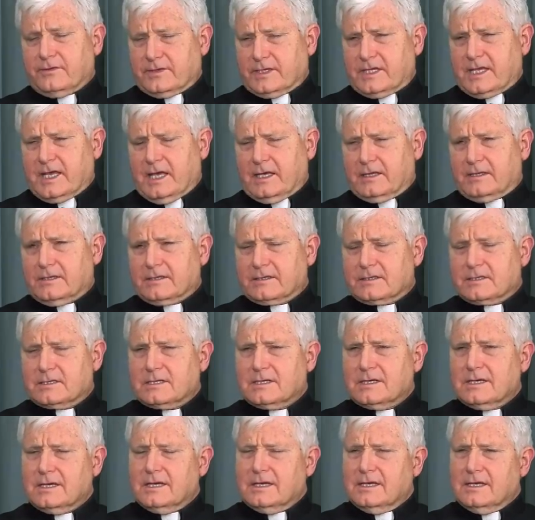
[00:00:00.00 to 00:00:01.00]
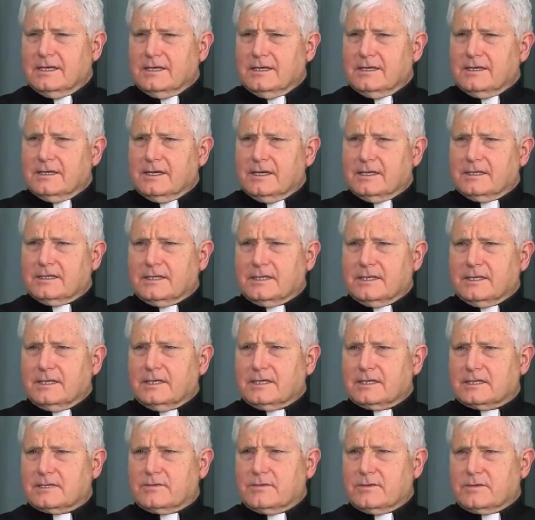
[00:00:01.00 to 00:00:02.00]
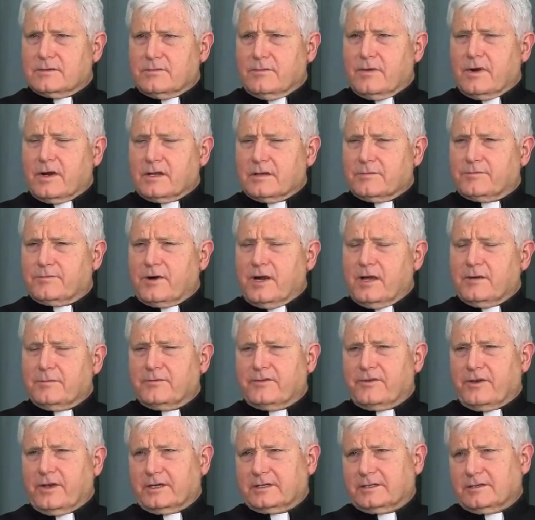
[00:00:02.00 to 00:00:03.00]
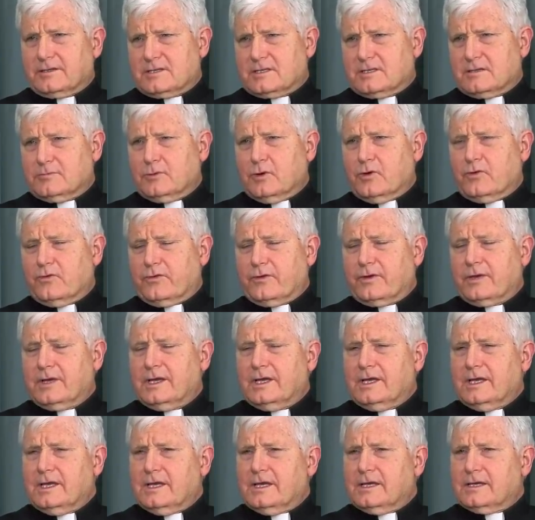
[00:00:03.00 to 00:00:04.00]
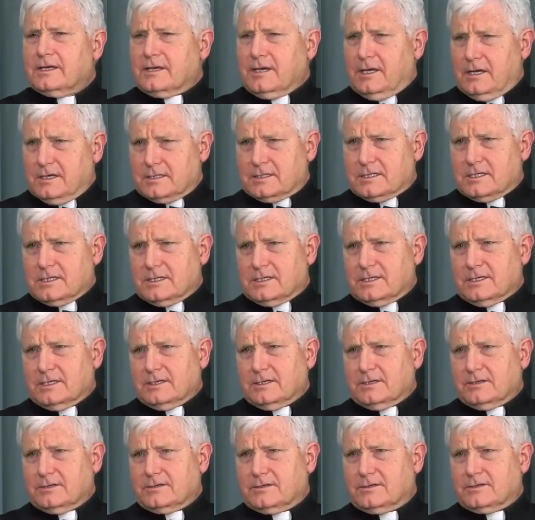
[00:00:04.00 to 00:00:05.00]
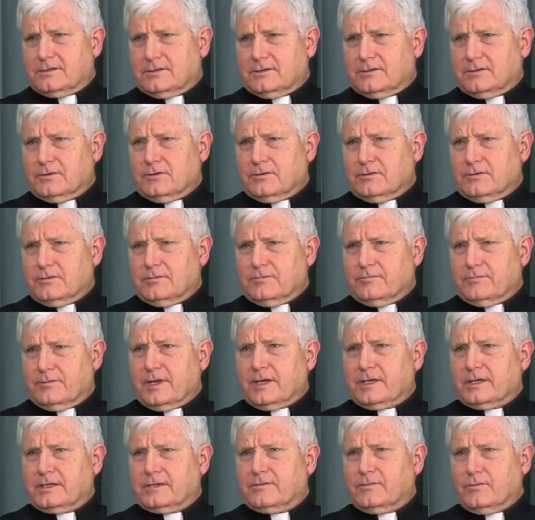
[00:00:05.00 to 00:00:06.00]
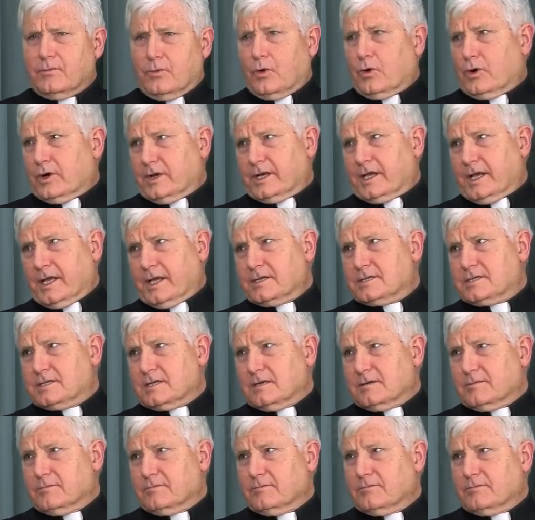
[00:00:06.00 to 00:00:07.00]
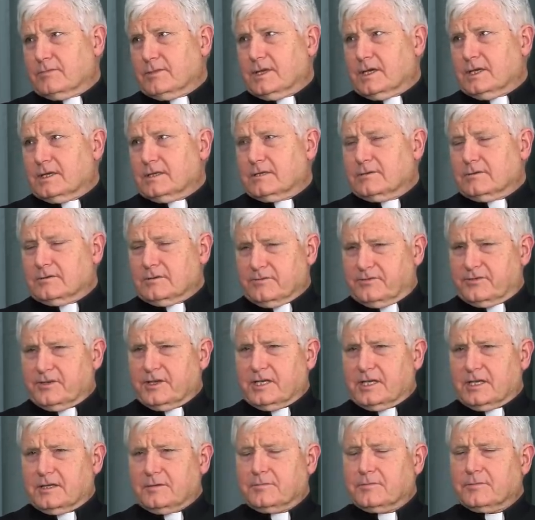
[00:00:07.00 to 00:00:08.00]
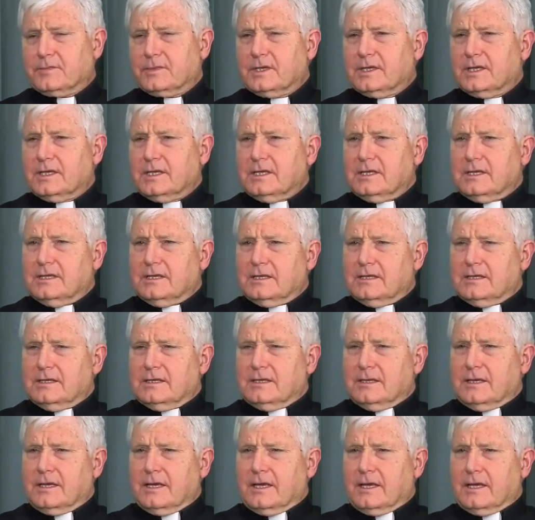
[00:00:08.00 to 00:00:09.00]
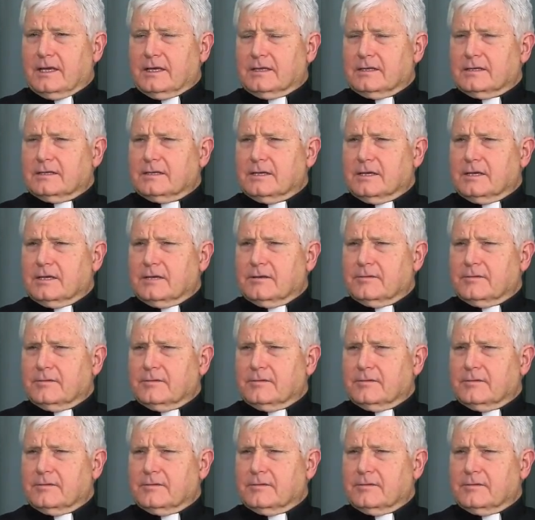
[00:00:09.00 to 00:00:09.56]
of the Catholics, in the East was one of the prime factors to move Constantine to make war against him and to defeat him. And